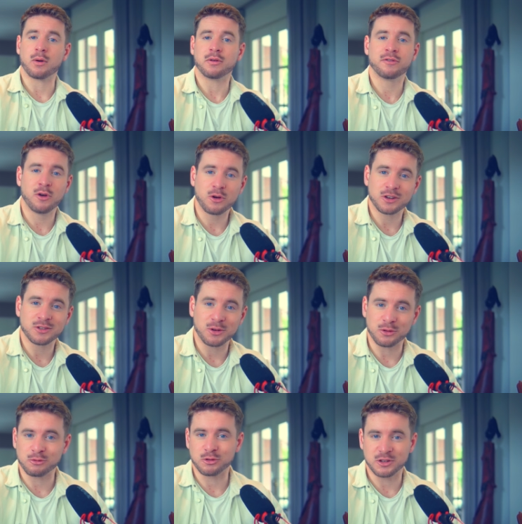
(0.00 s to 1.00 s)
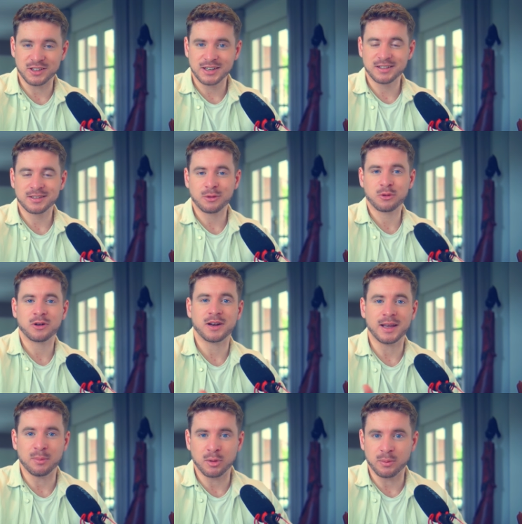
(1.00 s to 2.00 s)
where we focus on the routines that we're going
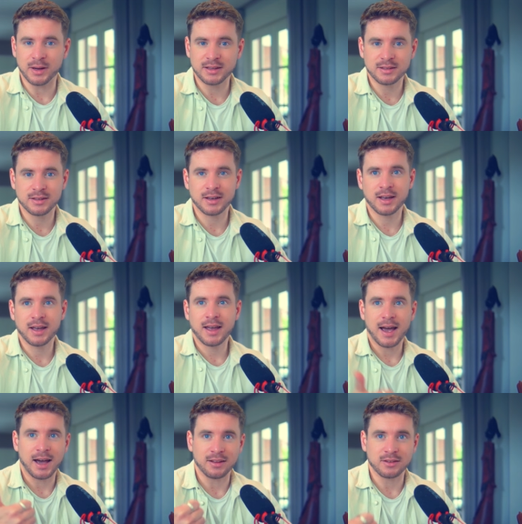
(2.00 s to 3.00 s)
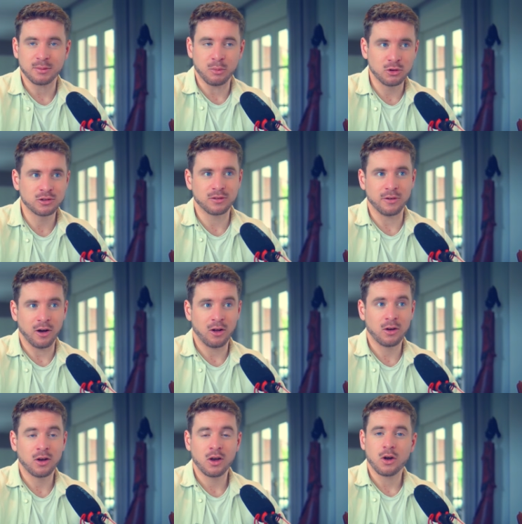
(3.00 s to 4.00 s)
to implement, and most of
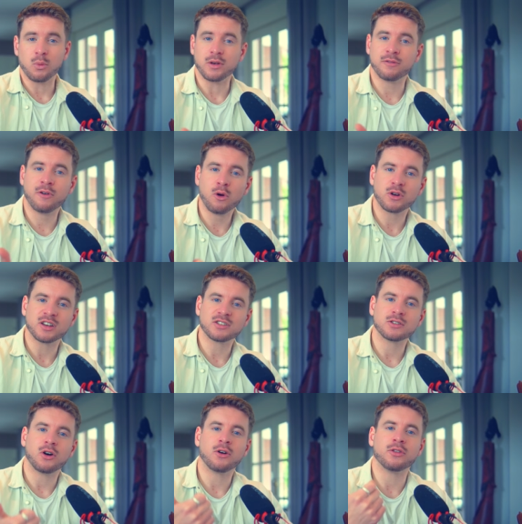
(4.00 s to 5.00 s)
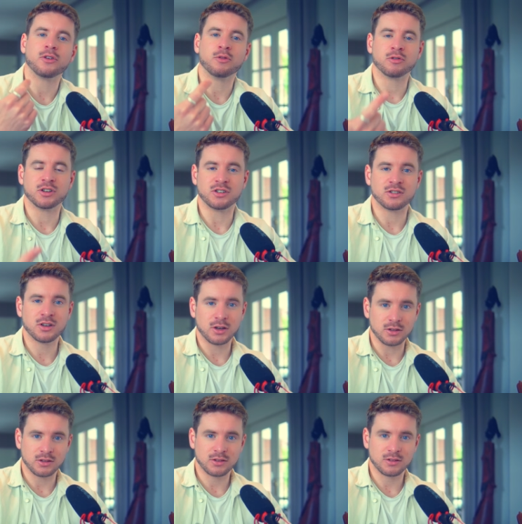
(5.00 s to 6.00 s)
all, we focus on the
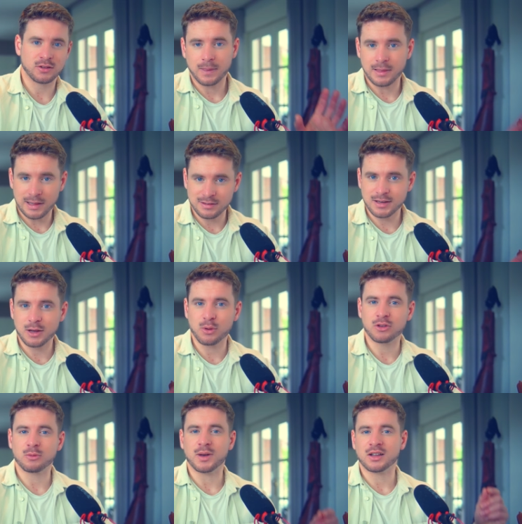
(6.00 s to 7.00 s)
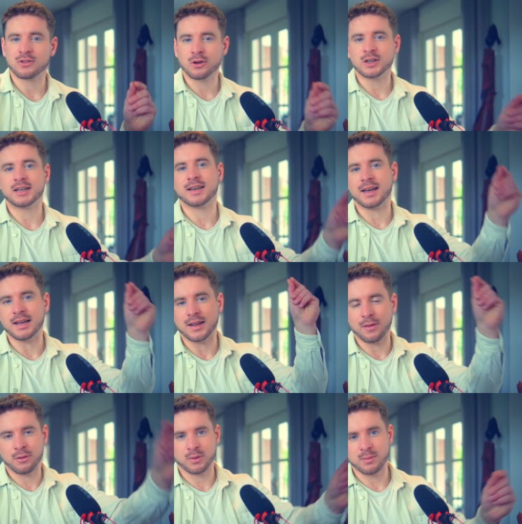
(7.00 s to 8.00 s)
results. Let's say you want to make 30K
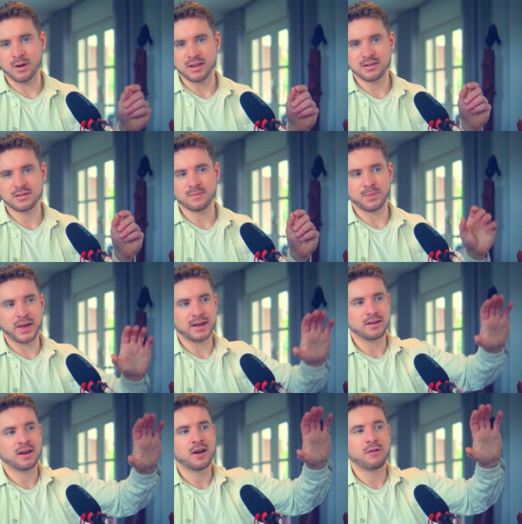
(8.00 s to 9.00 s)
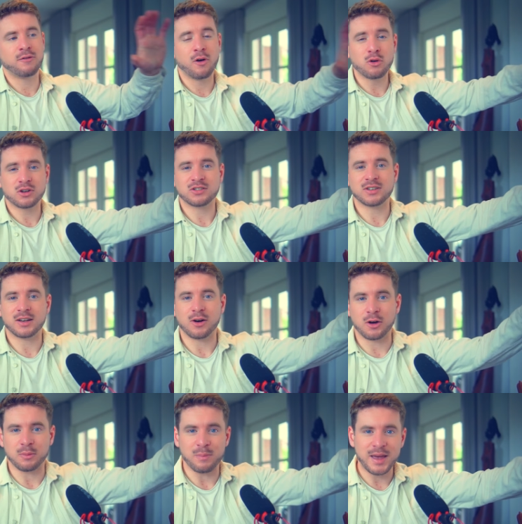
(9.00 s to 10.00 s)
in 3 months. Then focusing
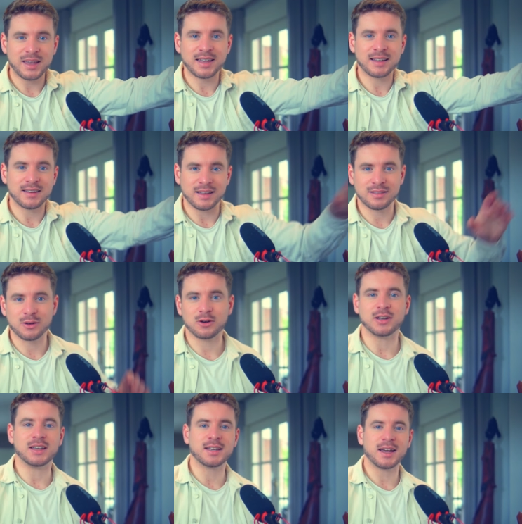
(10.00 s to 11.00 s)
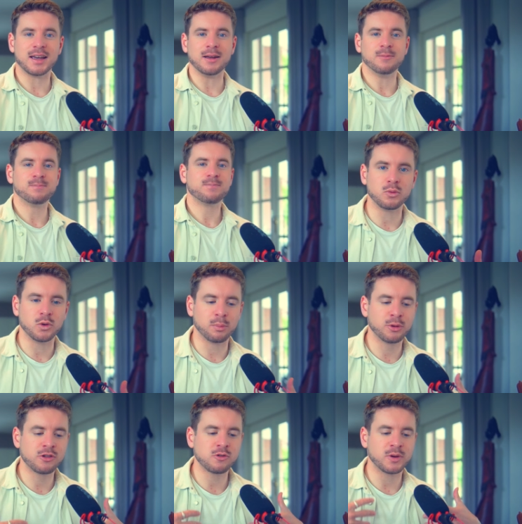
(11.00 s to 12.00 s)
on making that 30K will
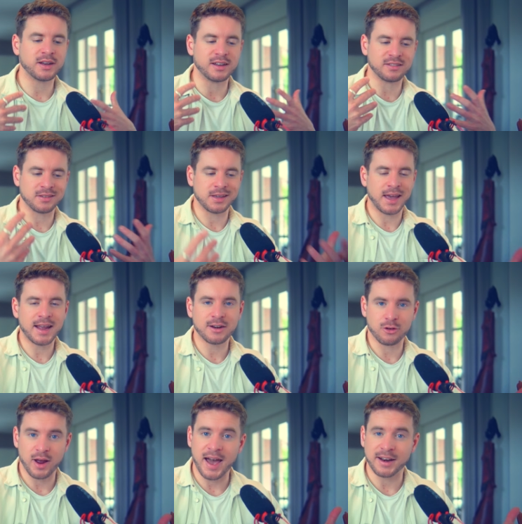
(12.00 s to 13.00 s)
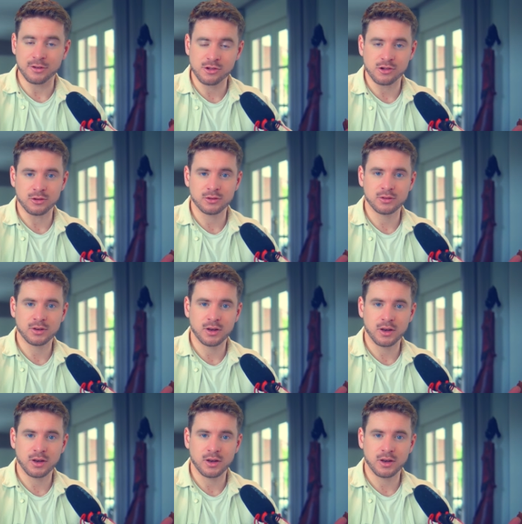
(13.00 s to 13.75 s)
put you in this gainer attitude.